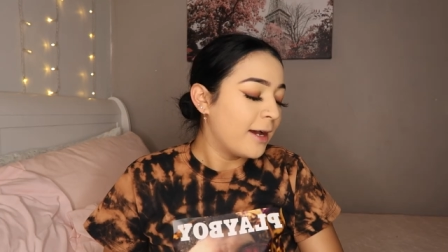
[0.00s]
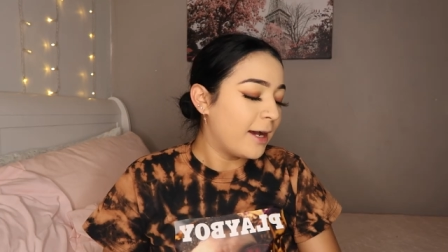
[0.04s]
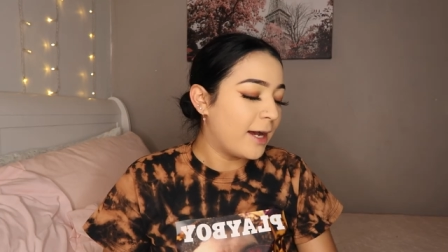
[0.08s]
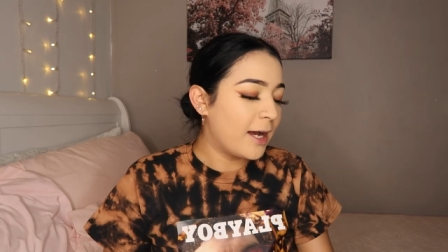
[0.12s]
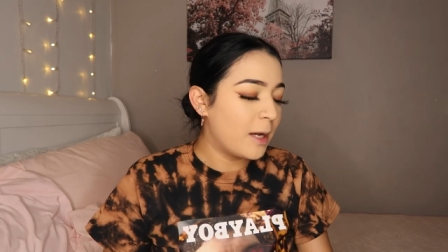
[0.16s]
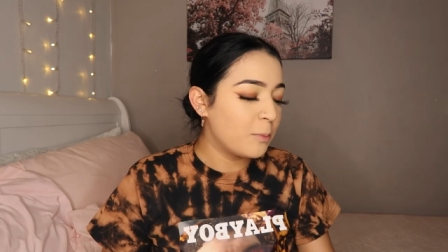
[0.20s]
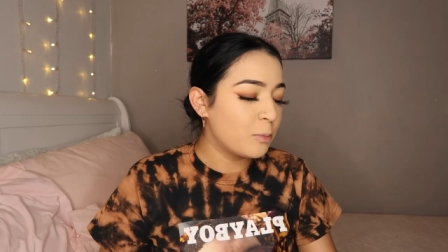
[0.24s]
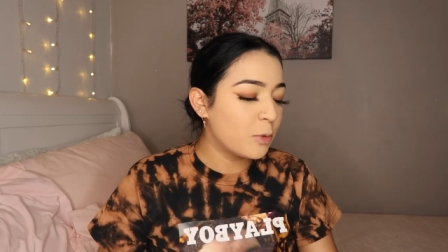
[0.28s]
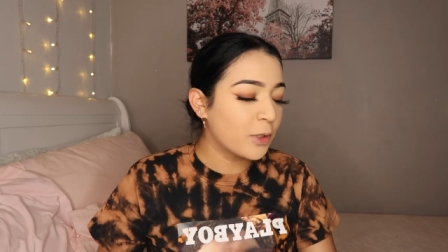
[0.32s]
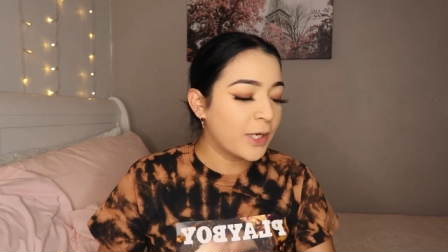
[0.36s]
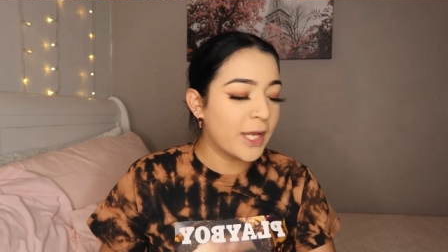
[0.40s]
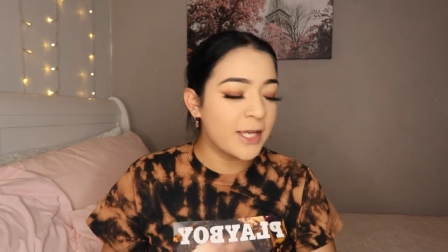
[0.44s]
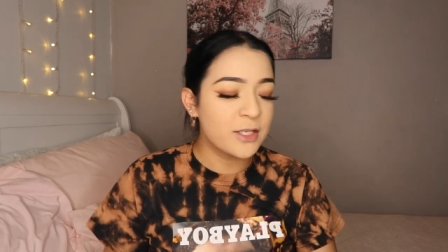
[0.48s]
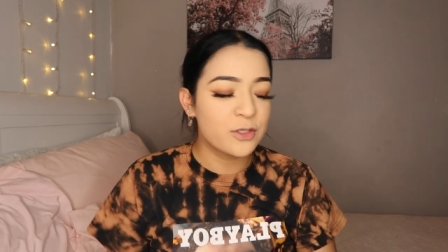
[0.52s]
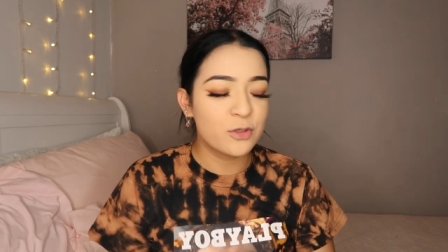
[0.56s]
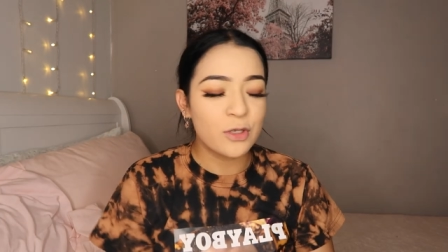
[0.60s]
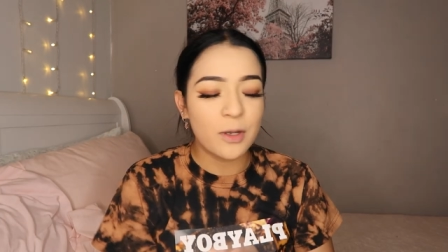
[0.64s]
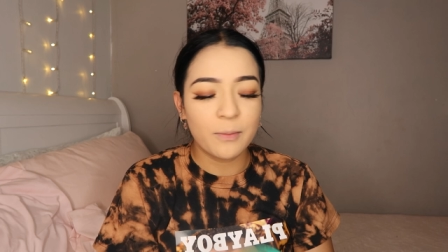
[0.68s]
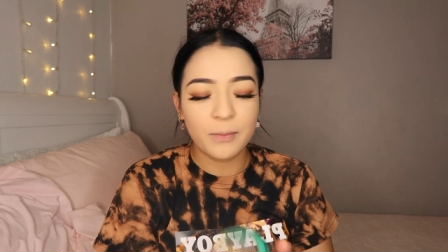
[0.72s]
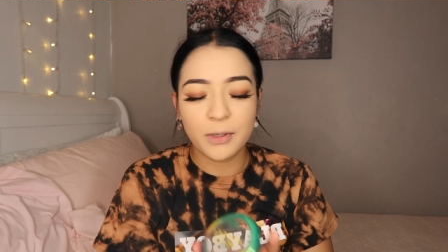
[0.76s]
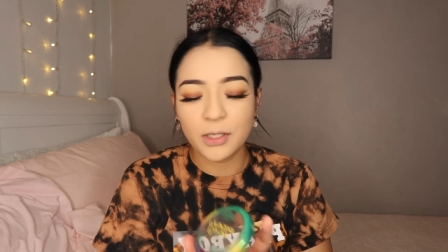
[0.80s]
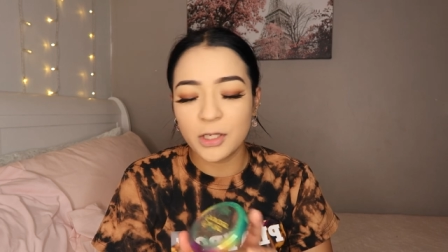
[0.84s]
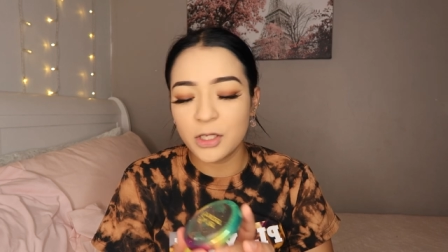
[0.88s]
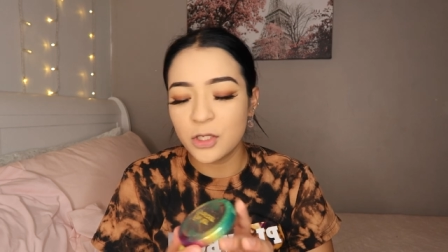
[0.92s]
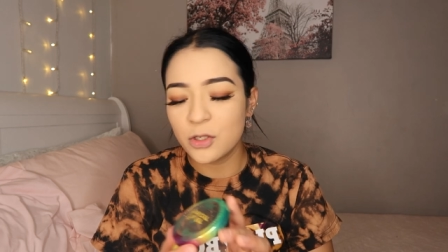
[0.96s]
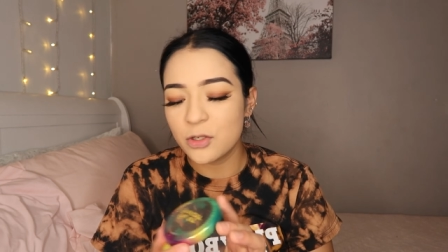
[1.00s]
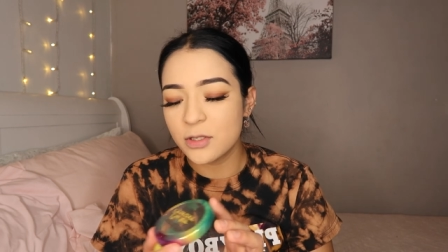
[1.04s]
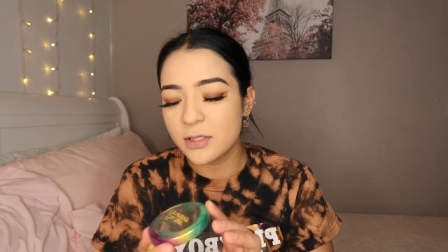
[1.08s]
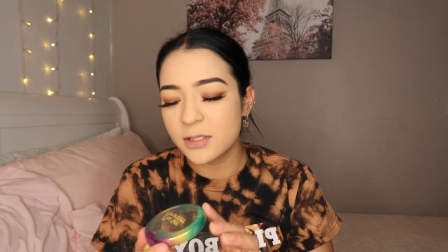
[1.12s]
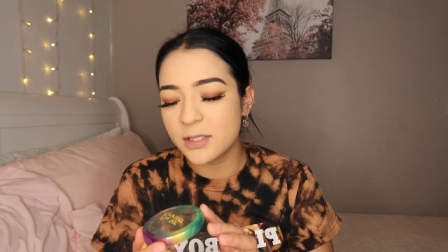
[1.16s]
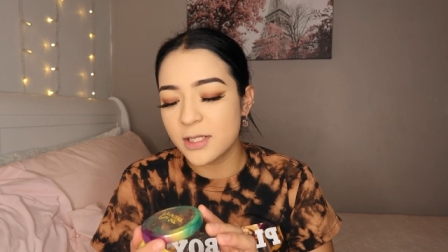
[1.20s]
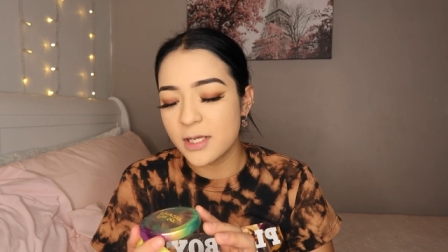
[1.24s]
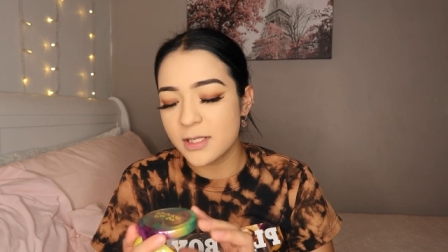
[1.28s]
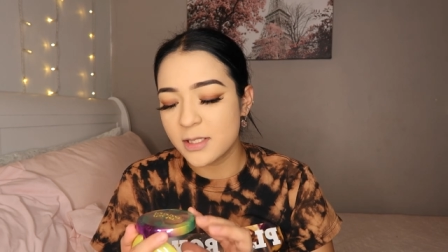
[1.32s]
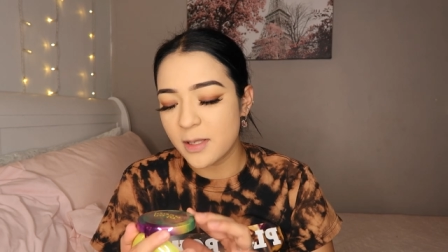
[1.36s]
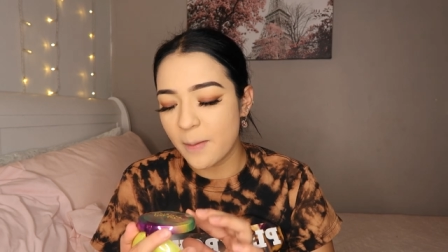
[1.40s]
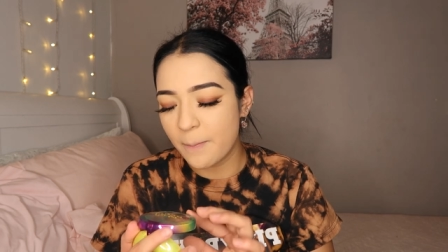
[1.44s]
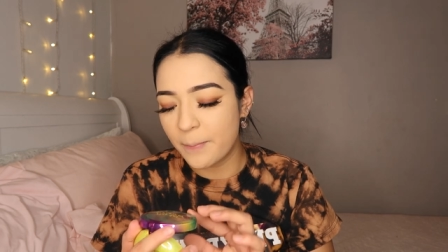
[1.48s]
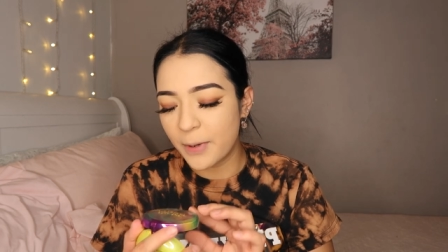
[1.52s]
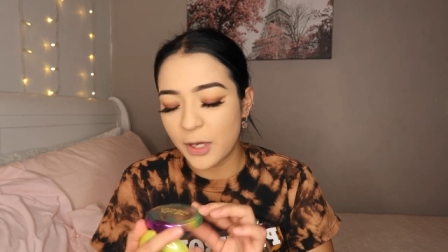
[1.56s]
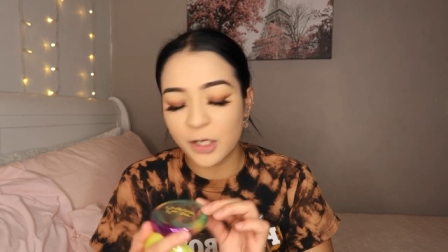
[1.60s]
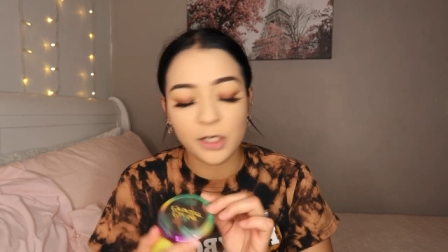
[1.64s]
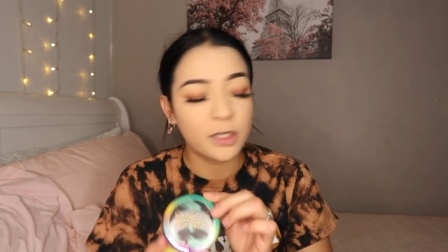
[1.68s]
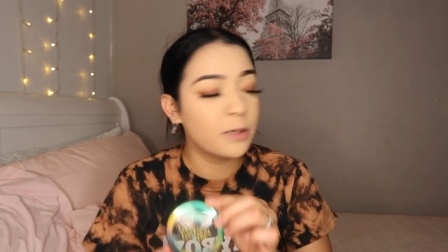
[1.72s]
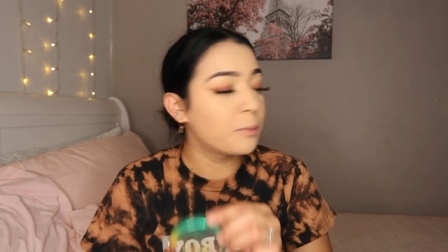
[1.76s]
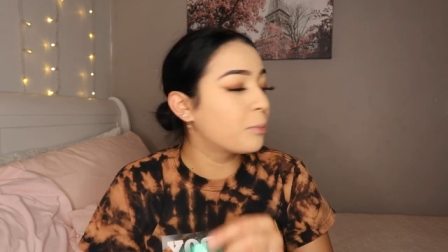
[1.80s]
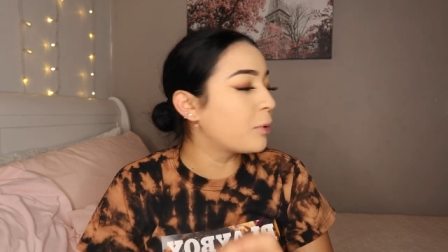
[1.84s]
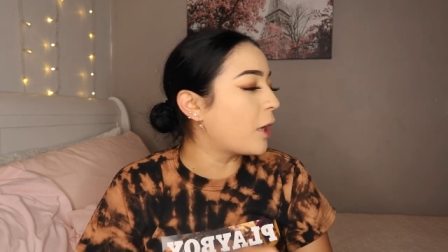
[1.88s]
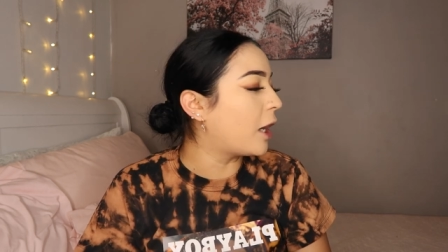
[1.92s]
um, okay so i'm gonna use this butter